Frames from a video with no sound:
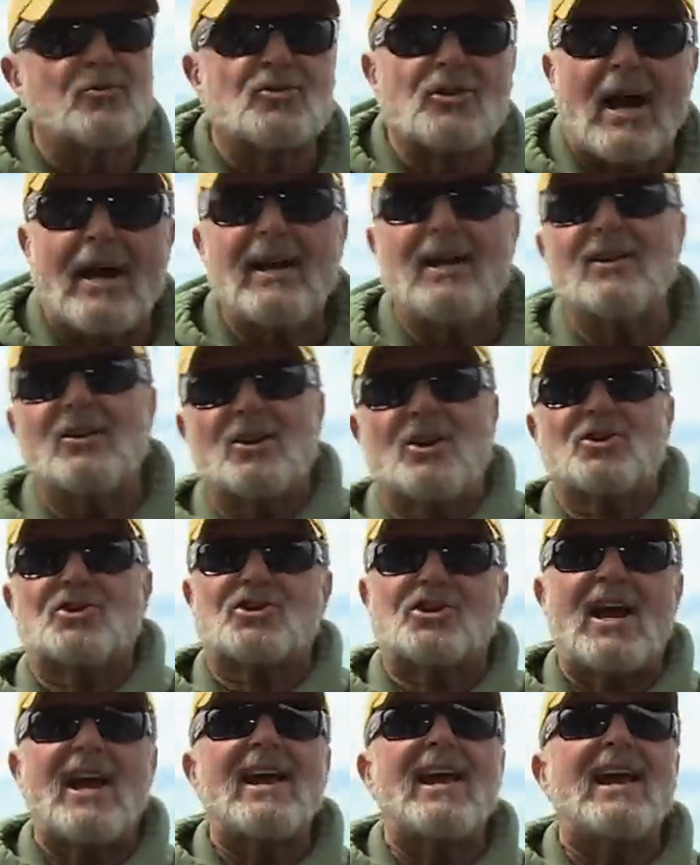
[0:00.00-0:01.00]
saying the
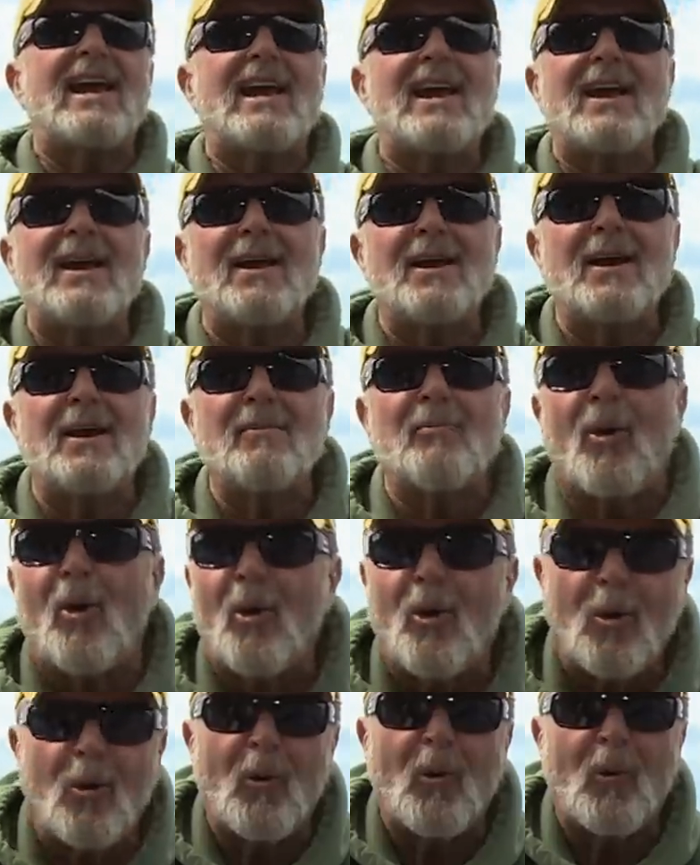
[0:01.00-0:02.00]
same
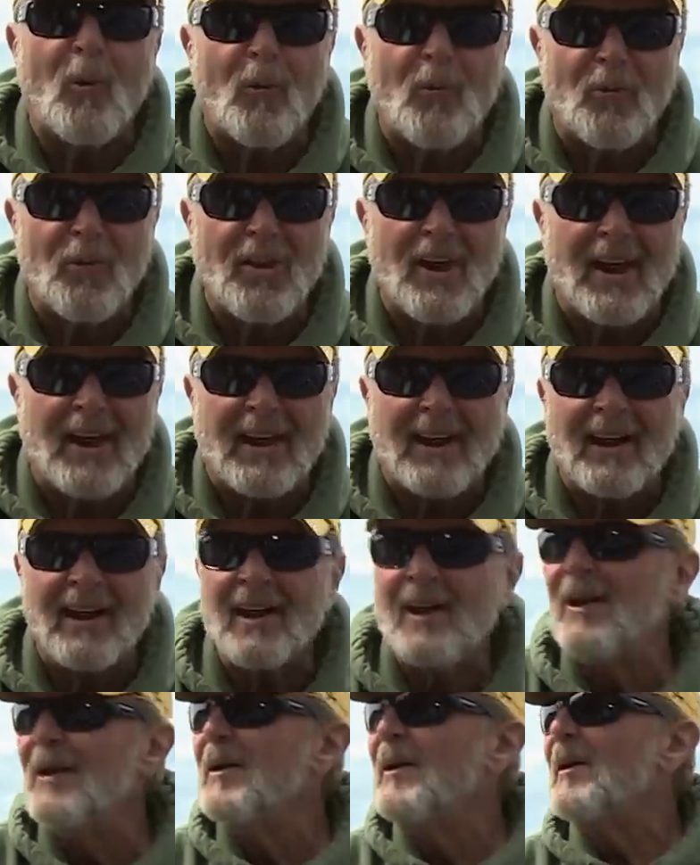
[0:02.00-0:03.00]
old thing.
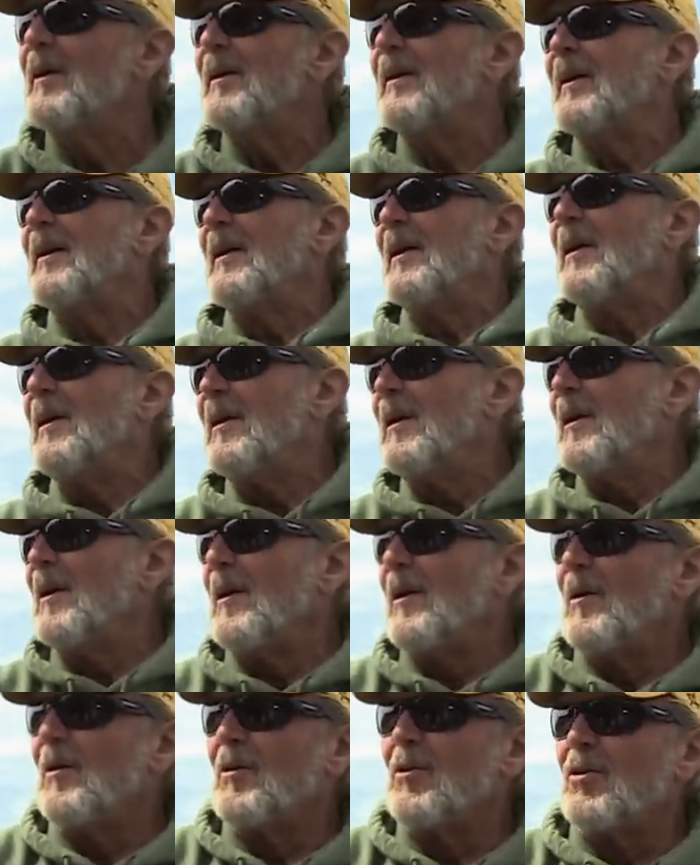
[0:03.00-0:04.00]

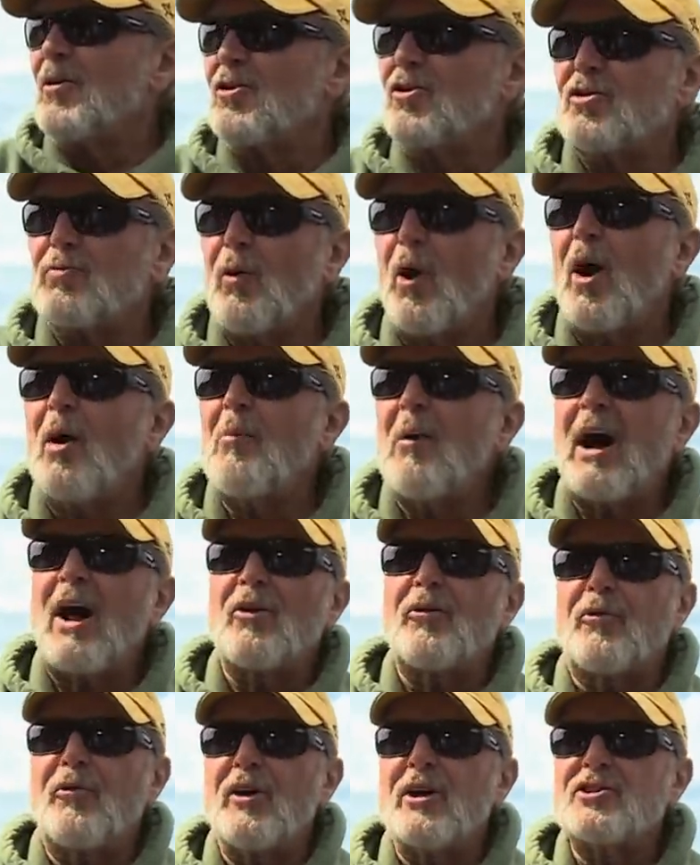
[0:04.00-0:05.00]

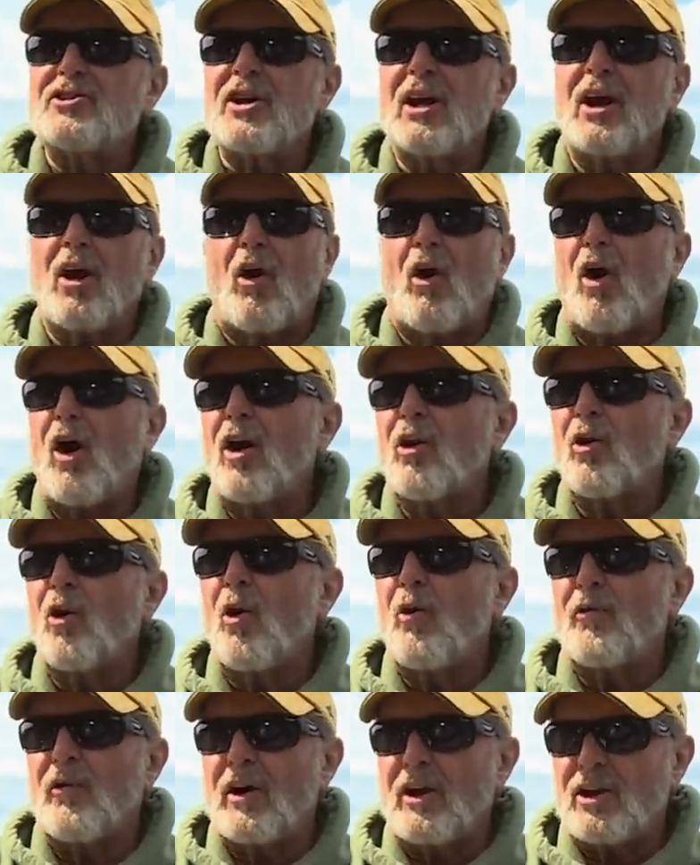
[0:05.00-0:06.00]
Smallmouth fishing all
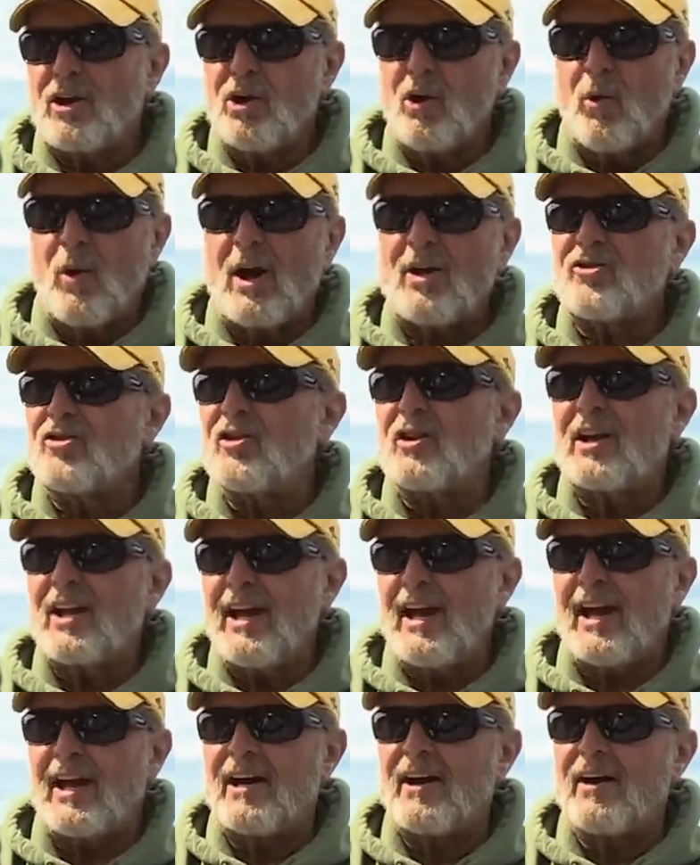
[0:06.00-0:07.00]
over the US and
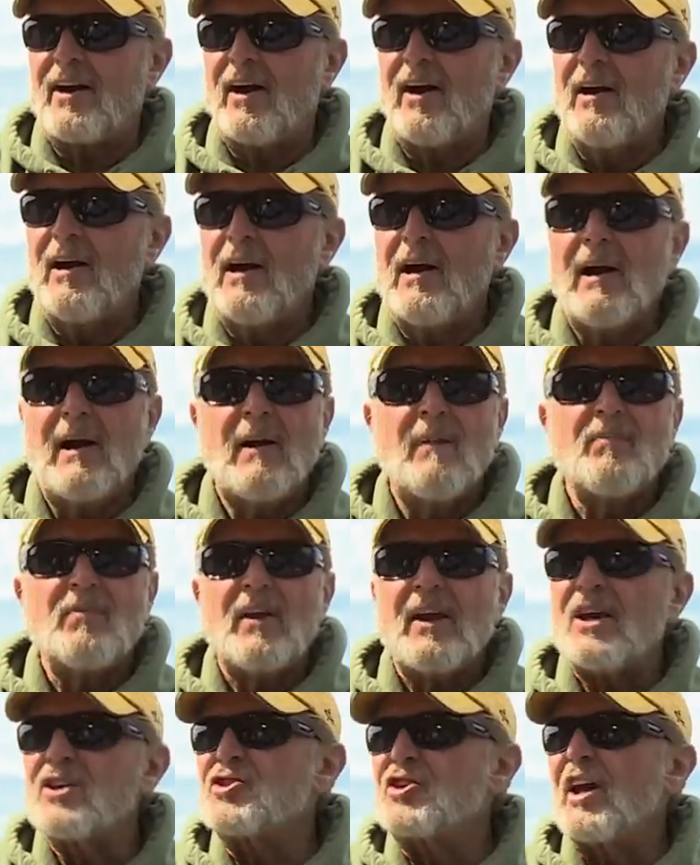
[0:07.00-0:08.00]
Canada
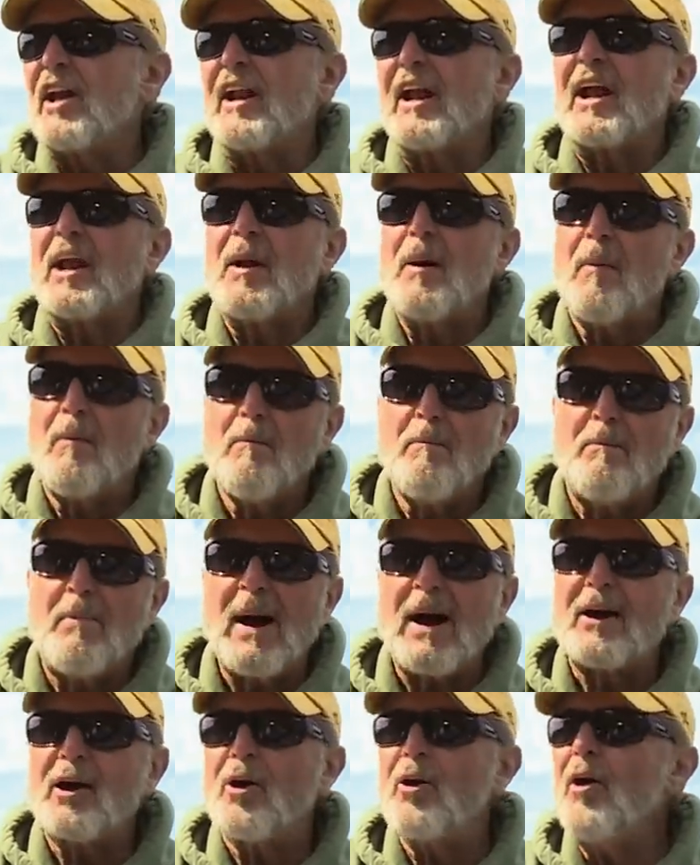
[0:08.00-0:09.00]
is getting
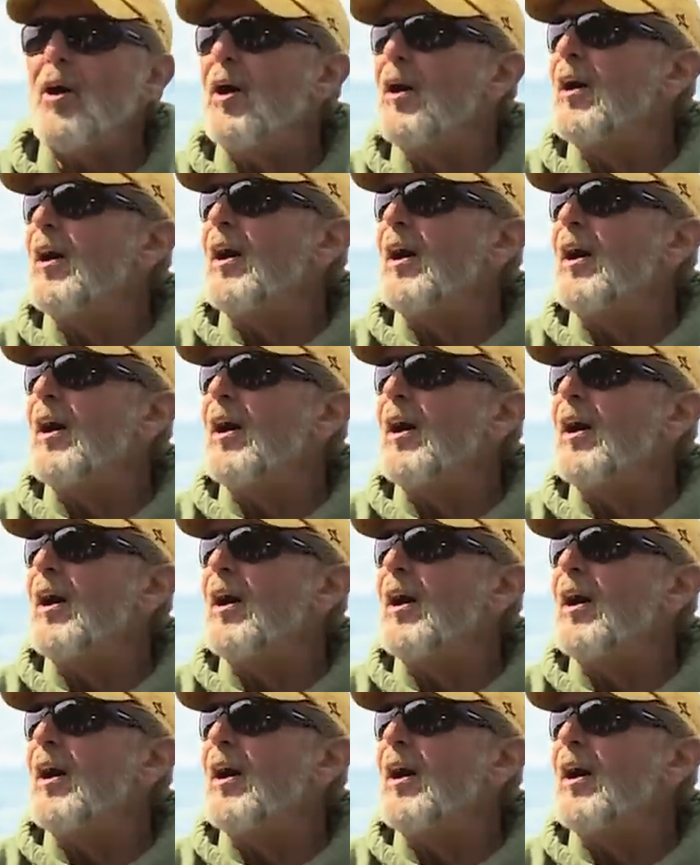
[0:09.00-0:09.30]
better